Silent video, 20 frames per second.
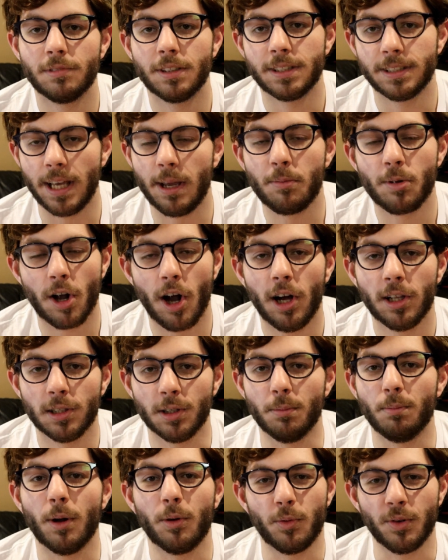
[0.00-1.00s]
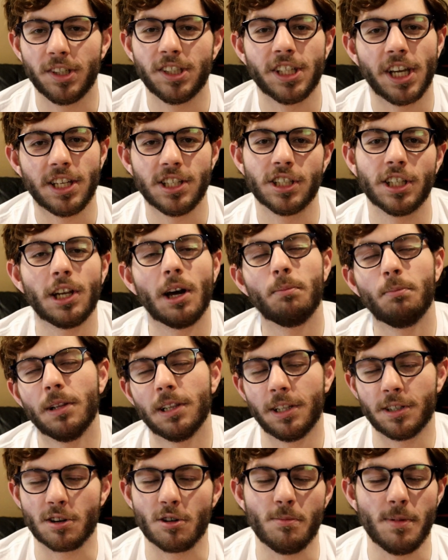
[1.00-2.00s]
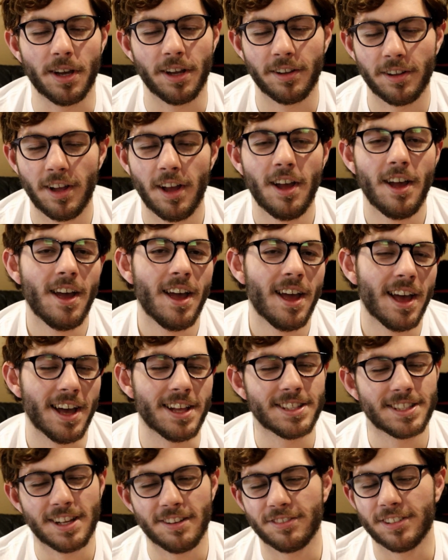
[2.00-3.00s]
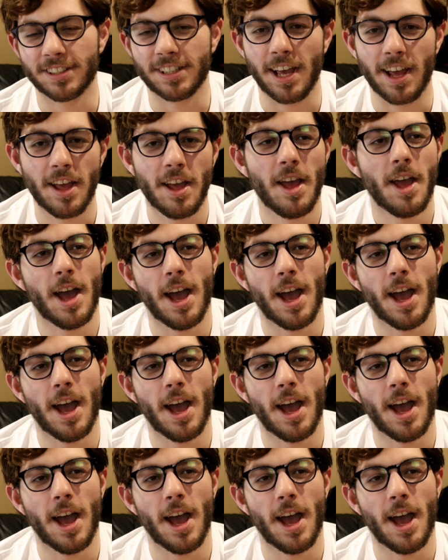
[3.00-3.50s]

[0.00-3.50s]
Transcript: the same color, but we change it up a little bit and stuff like that.